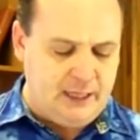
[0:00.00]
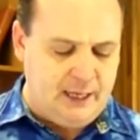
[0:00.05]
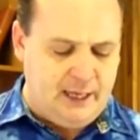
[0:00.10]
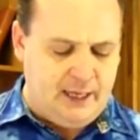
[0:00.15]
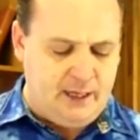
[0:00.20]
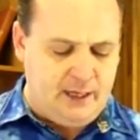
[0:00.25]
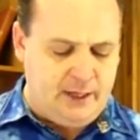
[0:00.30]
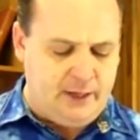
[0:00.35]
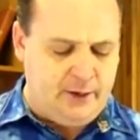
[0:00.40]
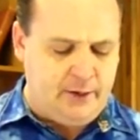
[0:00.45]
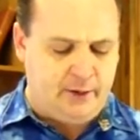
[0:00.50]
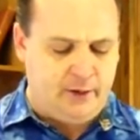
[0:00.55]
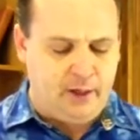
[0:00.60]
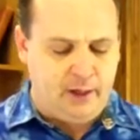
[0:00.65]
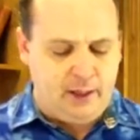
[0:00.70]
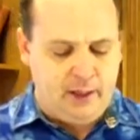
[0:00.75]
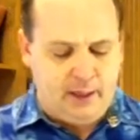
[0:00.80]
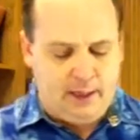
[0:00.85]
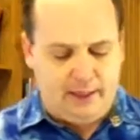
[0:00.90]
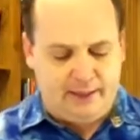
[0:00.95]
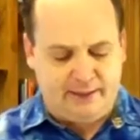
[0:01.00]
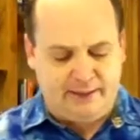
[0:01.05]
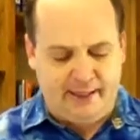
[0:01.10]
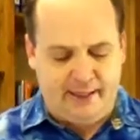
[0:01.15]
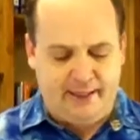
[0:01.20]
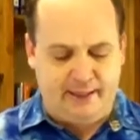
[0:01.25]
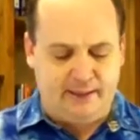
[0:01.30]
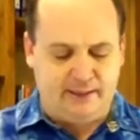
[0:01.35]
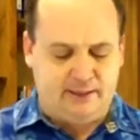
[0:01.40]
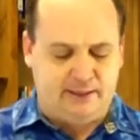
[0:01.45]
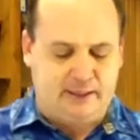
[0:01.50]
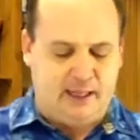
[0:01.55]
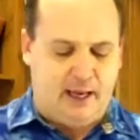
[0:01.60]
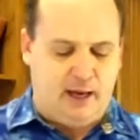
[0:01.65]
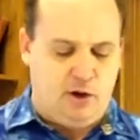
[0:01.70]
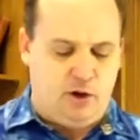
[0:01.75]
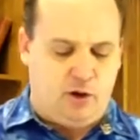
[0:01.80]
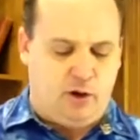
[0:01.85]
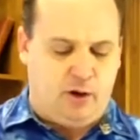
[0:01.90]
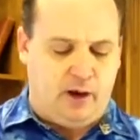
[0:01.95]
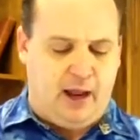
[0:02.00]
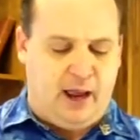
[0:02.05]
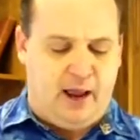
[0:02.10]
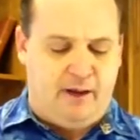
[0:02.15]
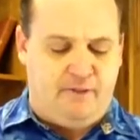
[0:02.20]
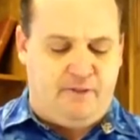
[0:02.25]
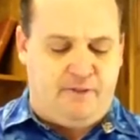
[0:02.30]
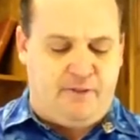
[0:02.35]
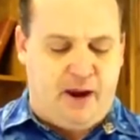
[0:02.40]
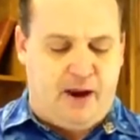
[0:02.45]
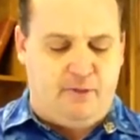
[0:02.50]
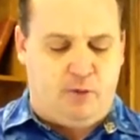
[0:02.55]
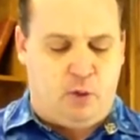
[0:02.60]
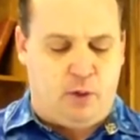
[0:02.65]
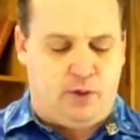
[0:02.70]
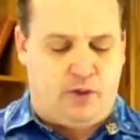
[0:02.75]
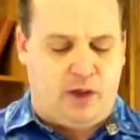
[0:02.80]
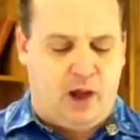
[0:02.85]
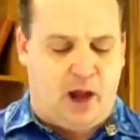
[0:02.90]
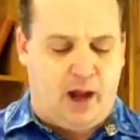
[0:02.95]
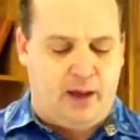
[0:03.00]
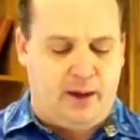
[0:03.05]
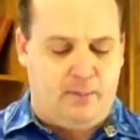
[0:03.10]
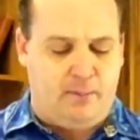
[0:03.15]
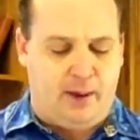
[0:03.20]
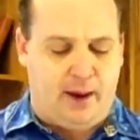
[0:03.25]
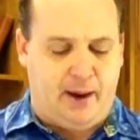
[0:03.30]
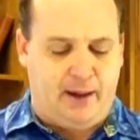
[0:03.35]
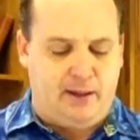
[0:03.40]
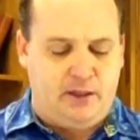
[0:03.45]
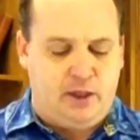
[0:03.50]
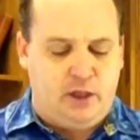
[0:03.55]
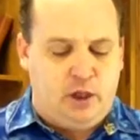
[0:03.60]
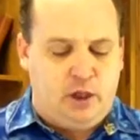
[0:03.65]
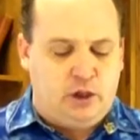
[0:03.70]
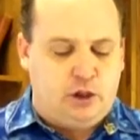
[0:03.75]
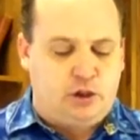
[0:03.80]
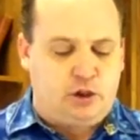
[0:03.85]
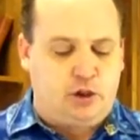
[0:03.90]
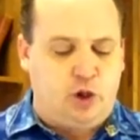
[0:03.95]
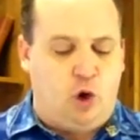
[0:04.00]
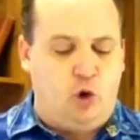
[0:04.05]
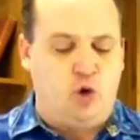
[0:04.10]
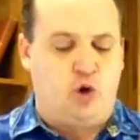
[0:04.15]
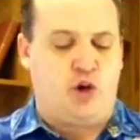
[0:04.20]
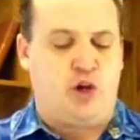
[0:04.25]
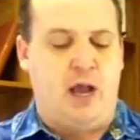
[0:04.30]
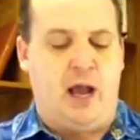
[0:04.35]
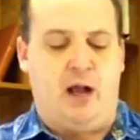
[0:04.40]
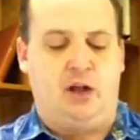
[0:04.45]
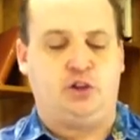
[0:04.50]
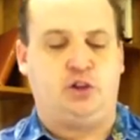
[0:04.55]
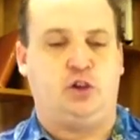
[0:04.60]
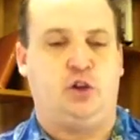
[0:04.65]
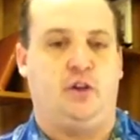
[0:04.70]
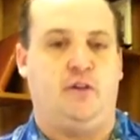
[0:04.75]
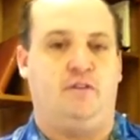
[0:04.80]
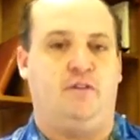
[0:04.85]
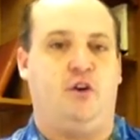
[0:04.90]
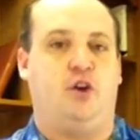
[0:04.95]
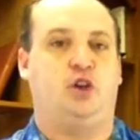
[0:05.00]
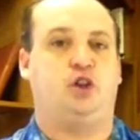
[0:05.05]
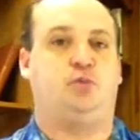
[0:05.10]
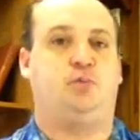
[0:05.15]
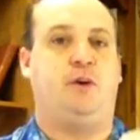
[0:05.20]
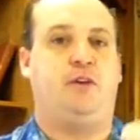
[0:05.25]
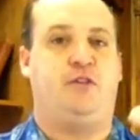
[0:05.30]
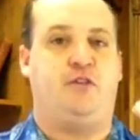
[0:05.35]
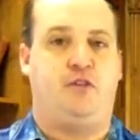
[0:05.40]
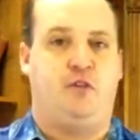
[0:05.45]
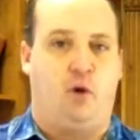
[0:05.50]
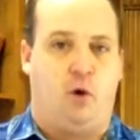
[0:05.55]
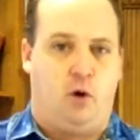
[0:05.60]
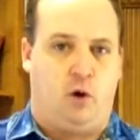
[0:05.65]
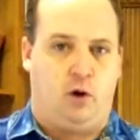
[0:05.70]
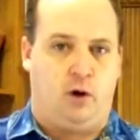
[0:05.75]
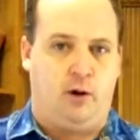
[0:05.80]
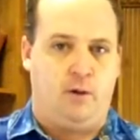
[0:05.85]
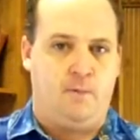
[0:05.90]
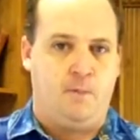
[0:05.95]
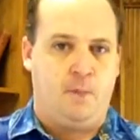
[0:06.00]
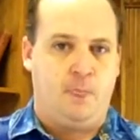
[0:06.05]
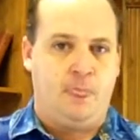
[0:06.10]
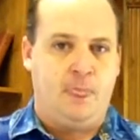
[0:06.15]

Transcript: And here, again, it's saying you're going to have favor with God and man. So shall. So the verse before